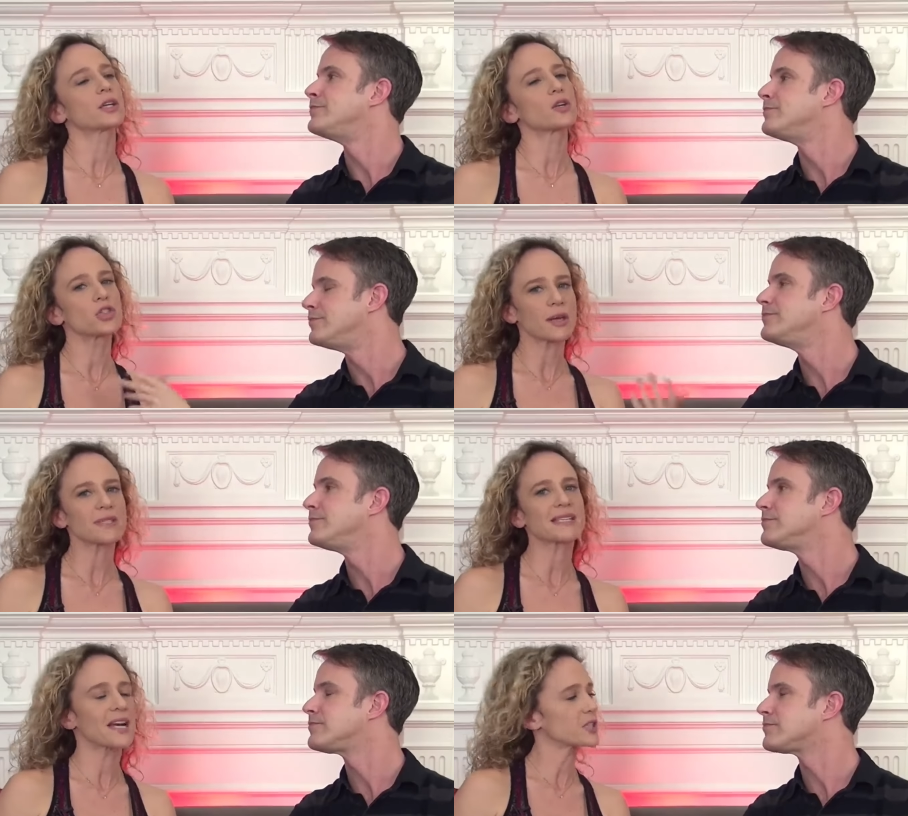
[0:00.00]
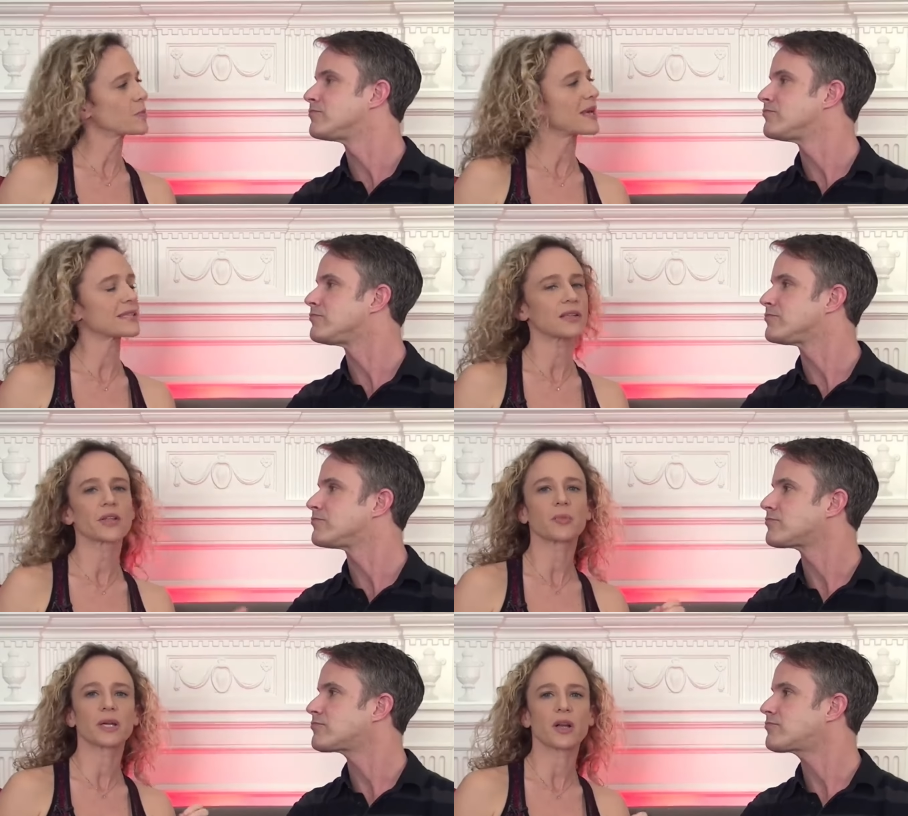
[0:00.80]
Speaker 1: You know, James had touched base a
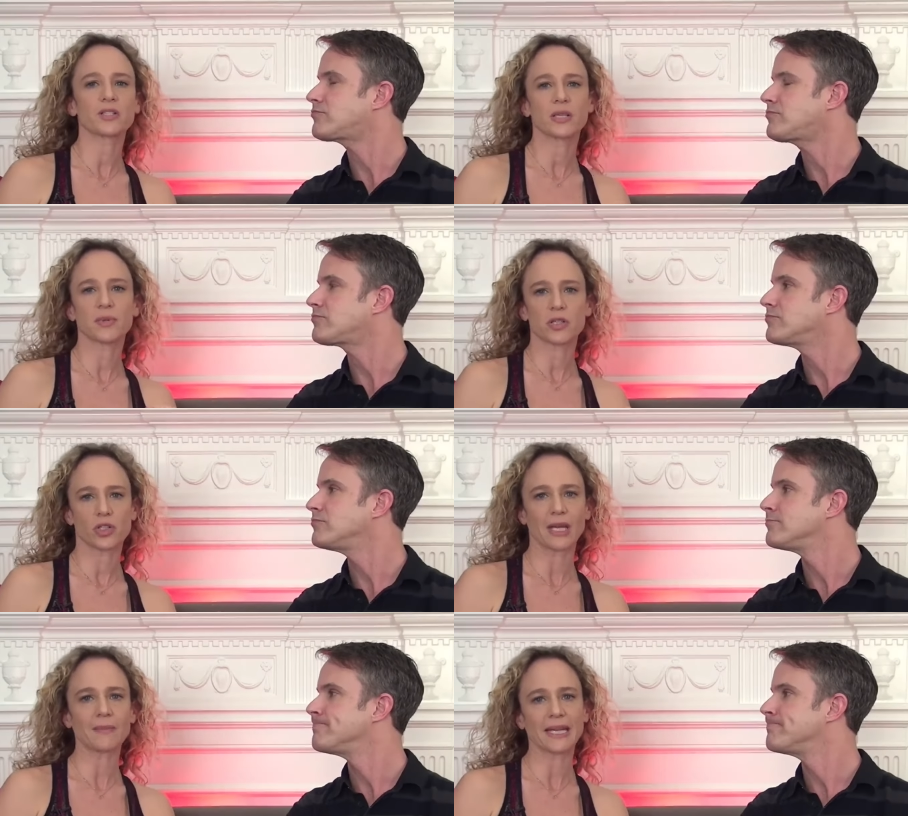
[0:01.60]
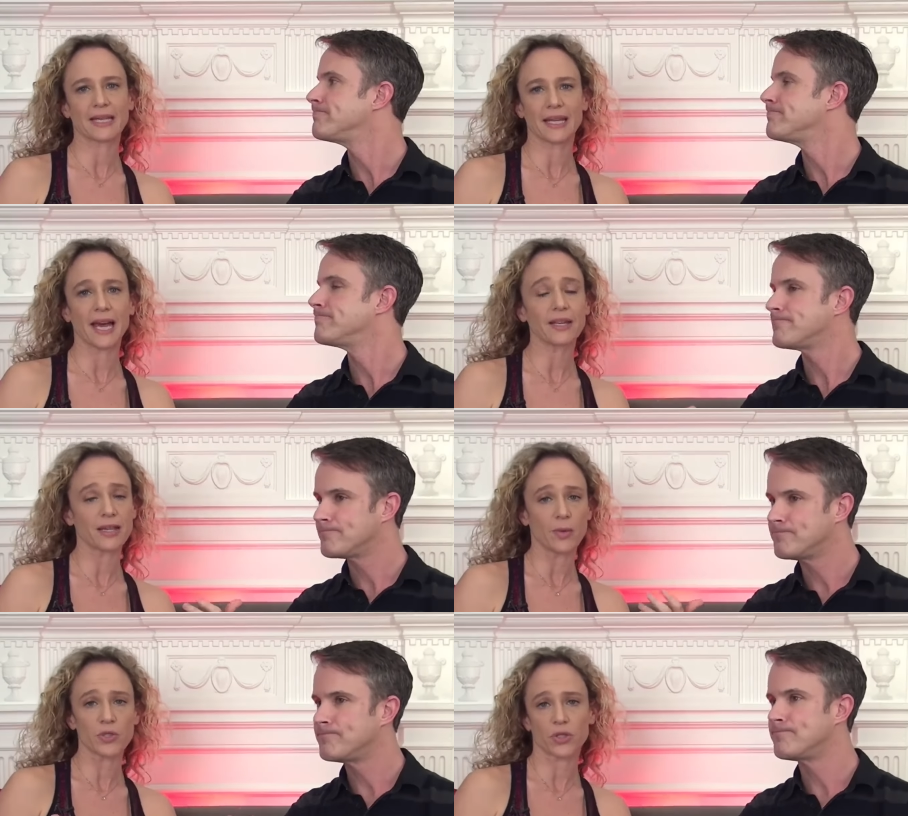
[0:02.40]
little bit on some of the shaming
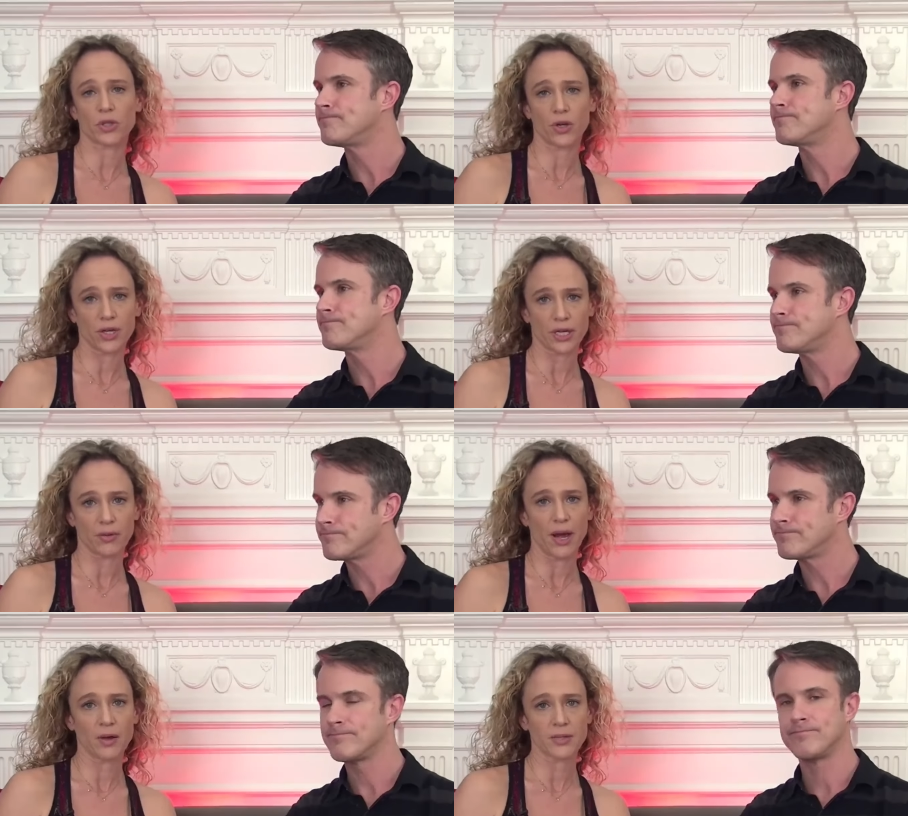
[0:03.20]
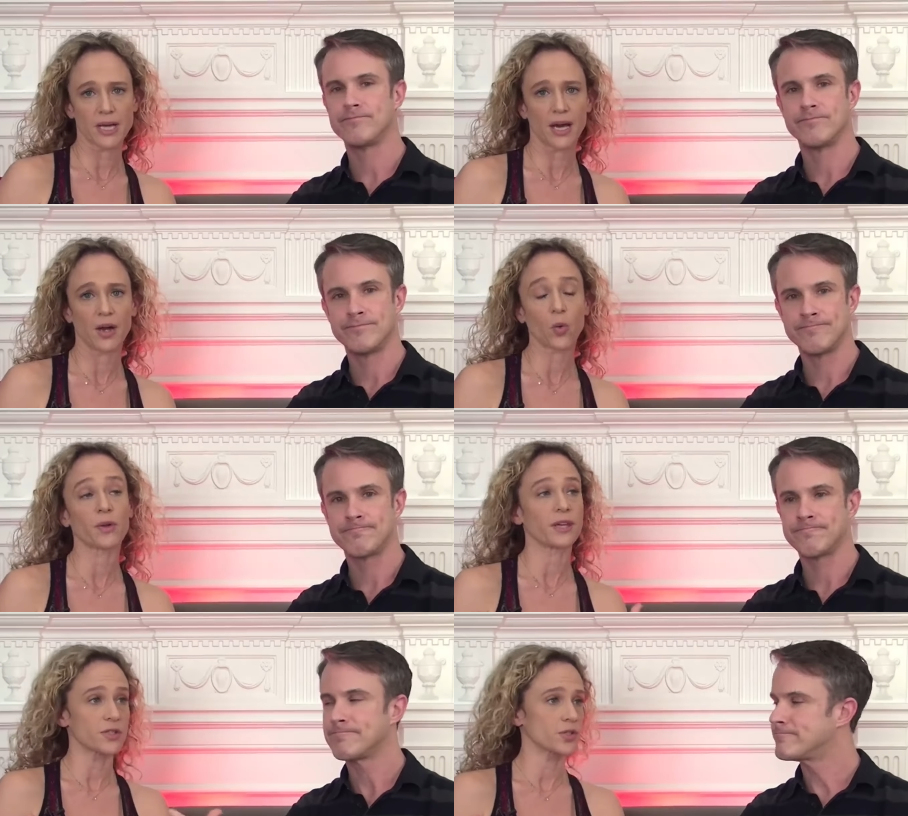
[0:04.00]
that was occurring around,
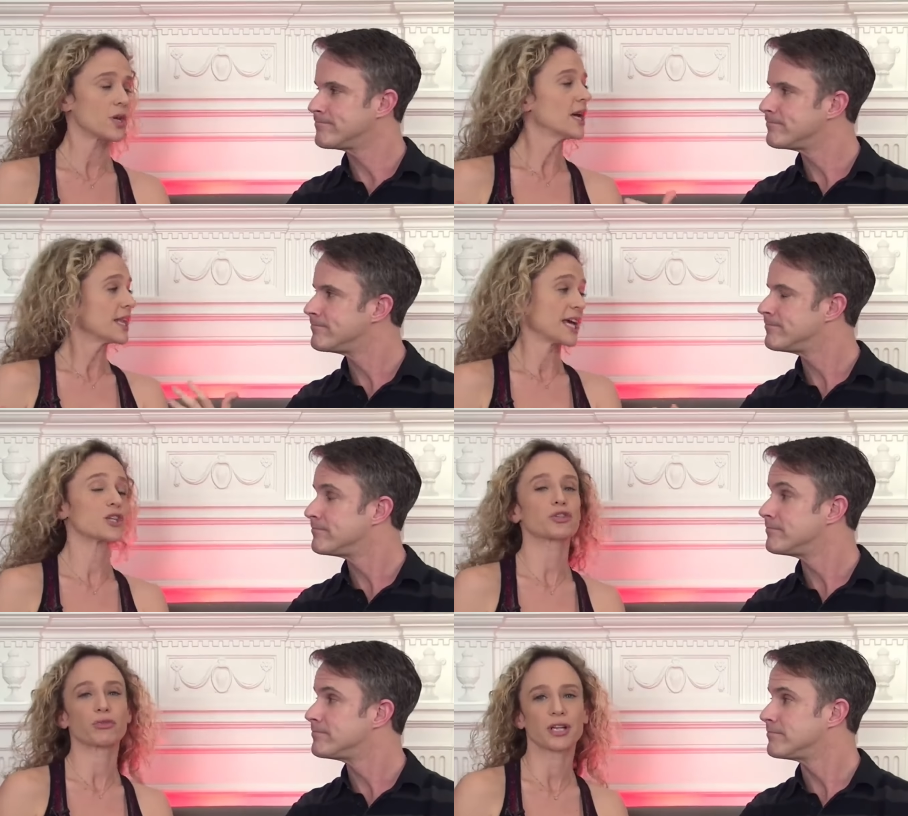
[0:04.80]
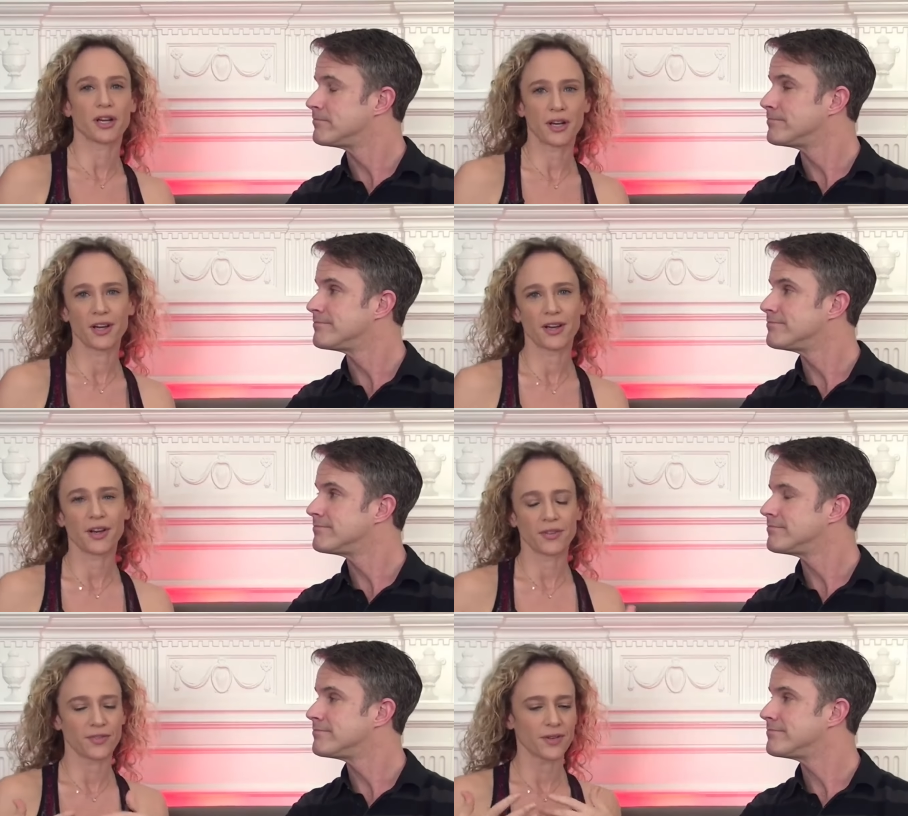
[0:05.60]
or the history of